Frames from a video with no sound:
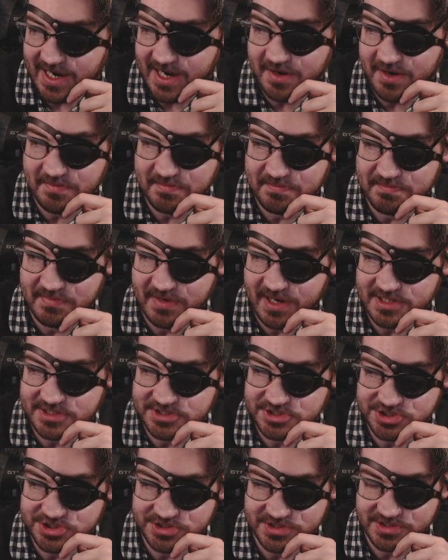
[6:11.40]

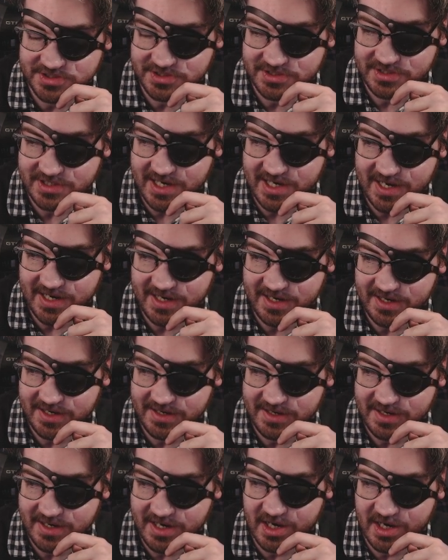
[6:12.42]
much
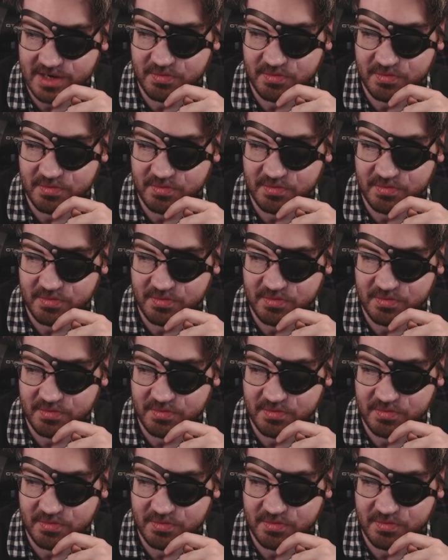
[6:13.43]
or